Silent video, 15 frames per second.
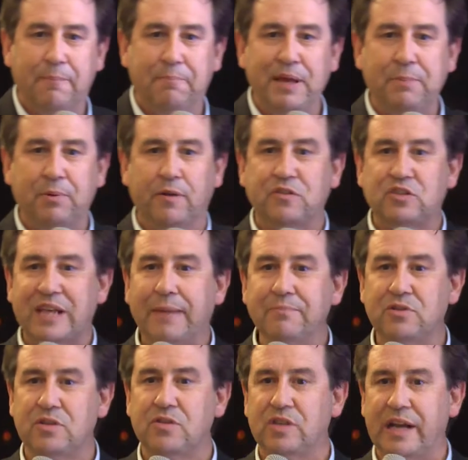people of
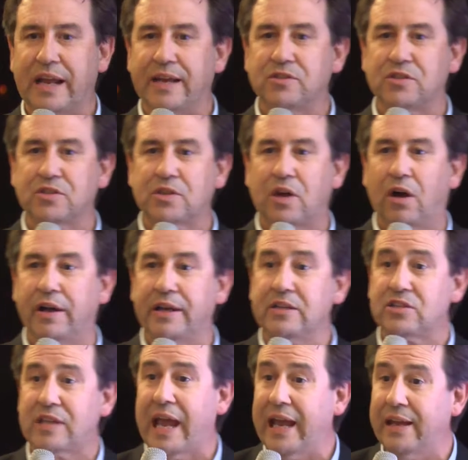substance in our society
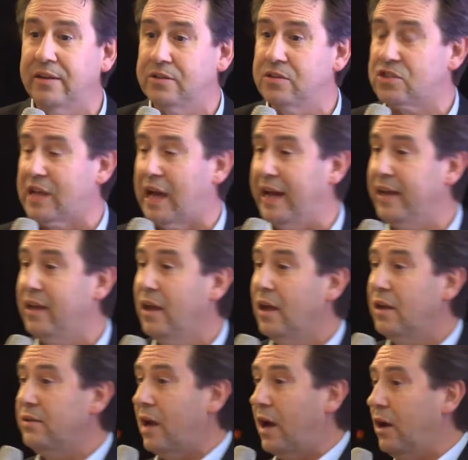stand and say,
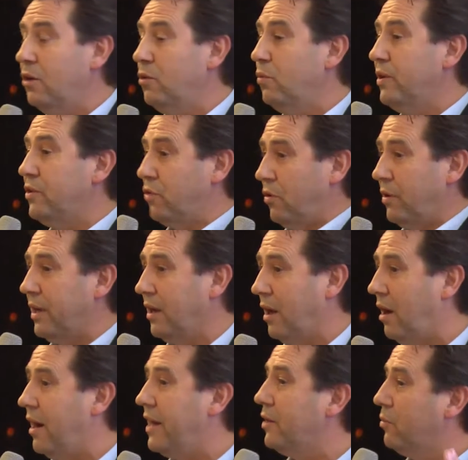no, we're drawing a
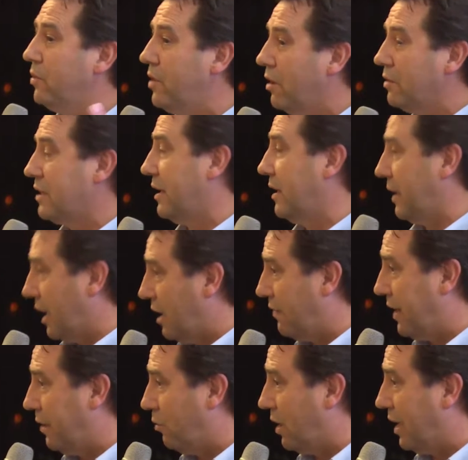line and we're not going to go
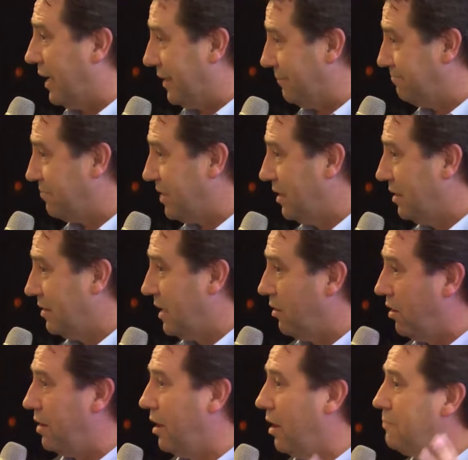that way. Now,
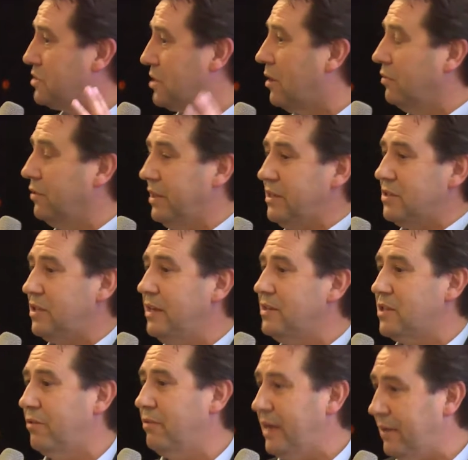I'm told these
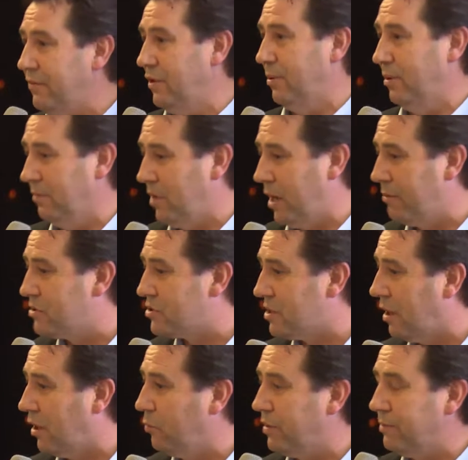things are inevitable. I was
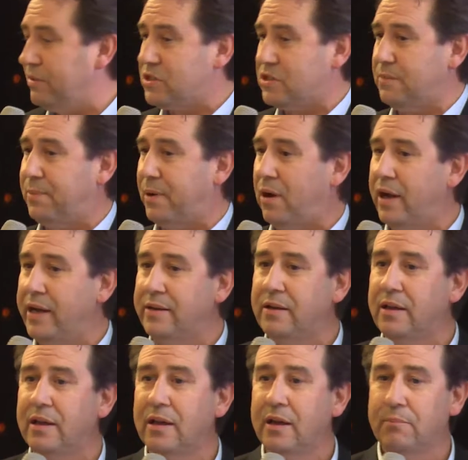told when Mr.
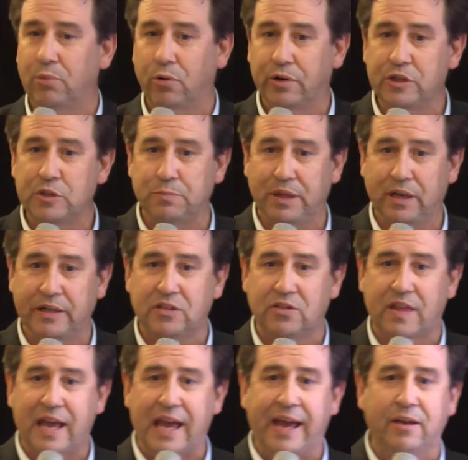Pyne brought his bill into
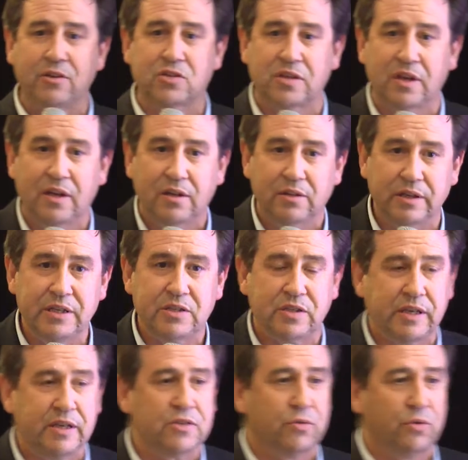the House, these
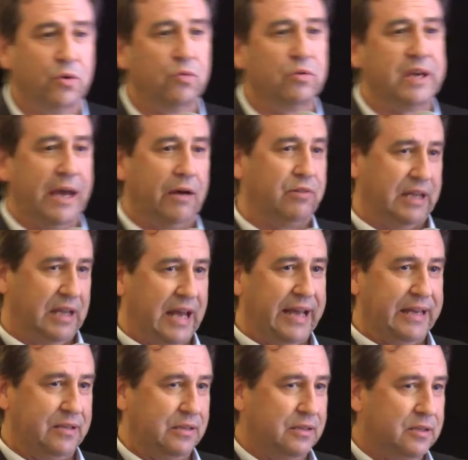things are all
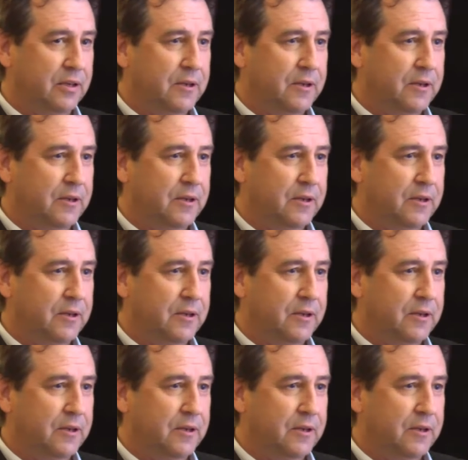calculated.